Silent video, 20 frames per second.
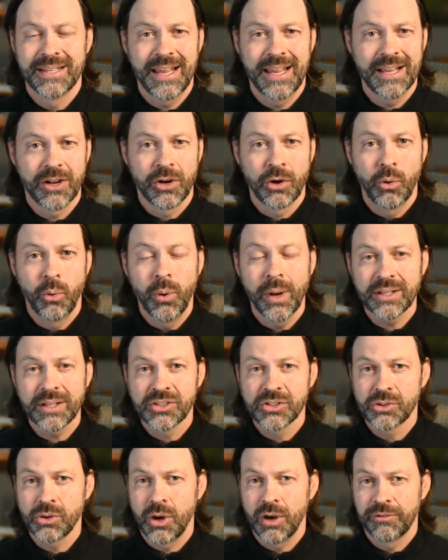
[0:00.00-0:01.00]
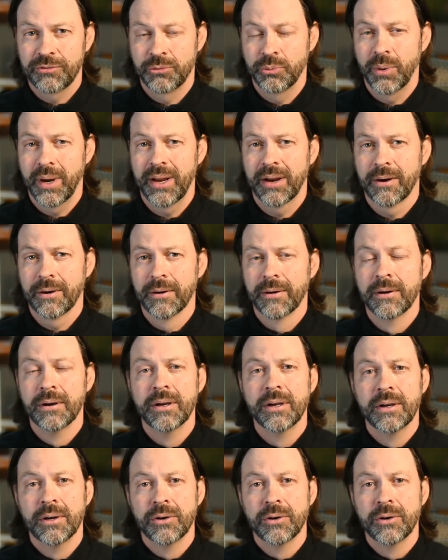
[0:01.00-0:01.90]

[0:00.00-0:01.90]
Today, a quick software